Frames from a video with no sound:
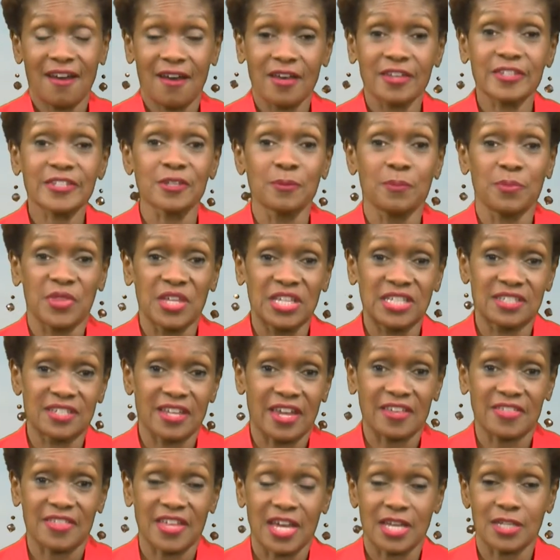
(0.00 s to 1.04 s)
some things
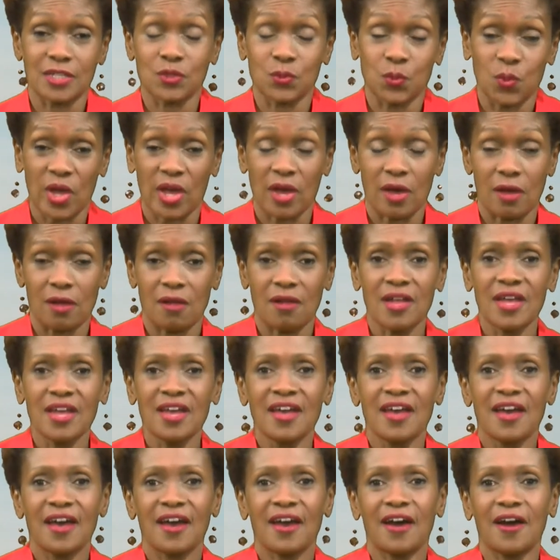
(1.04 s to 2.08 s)
like that as well.
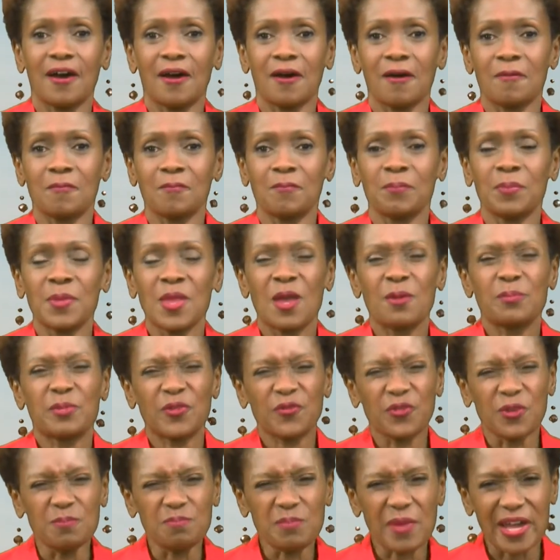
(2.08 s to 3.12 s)
But
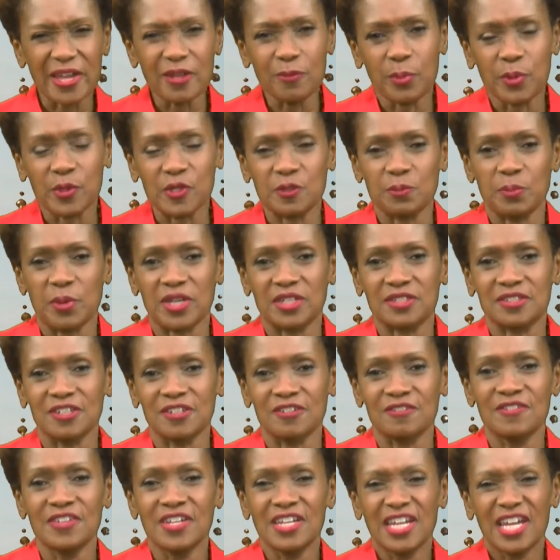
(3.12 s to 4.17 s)
from my
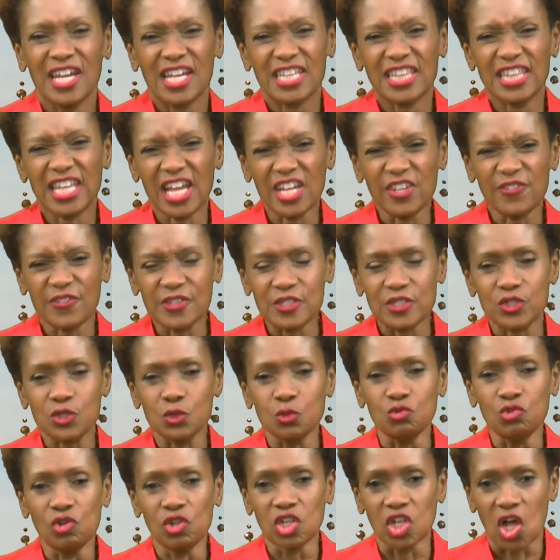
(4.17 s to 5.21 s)
perspective, life is too
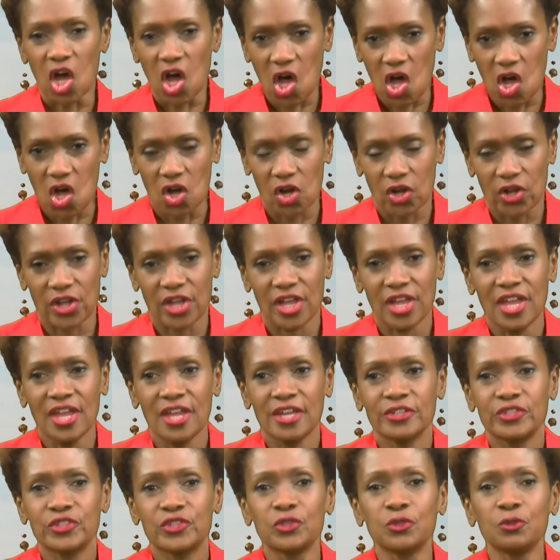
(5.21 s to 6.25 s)
long
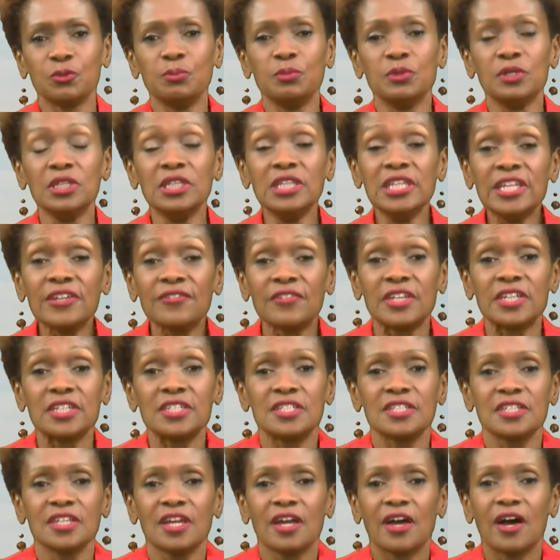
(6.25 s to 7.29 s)
to live
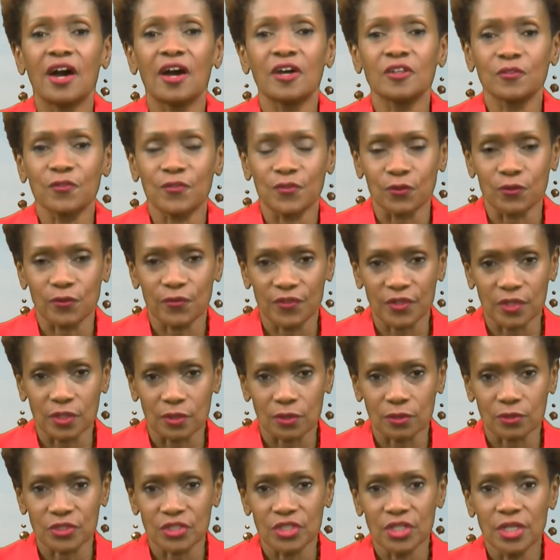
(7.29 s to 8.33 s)
it
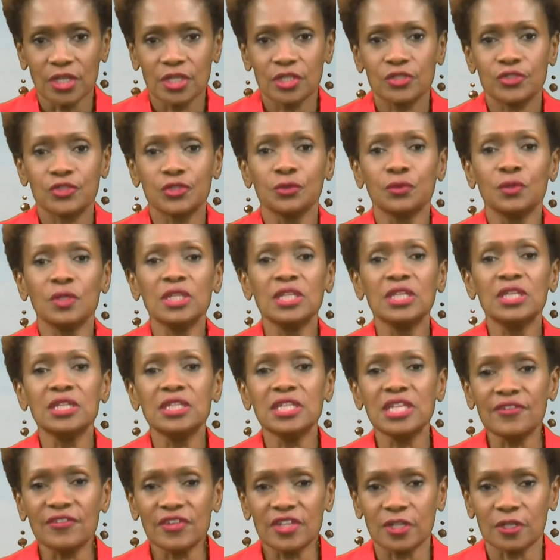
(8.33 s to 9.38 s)
unfulfilled, to
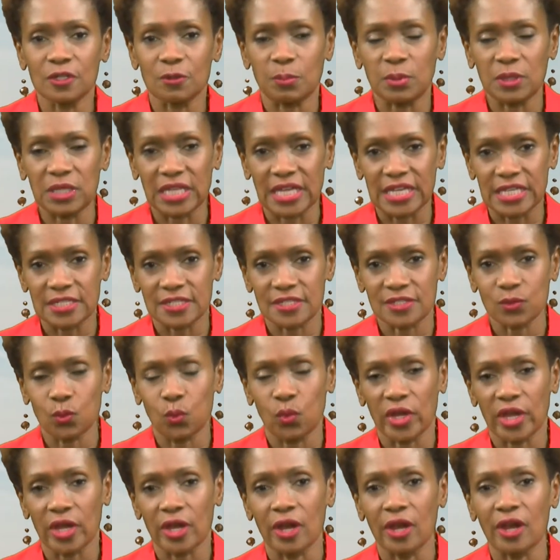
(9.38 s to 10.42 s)
live it in a place
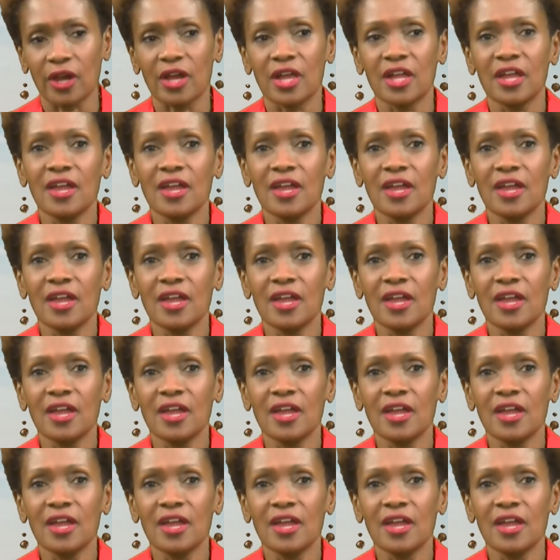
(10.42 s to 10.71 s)
where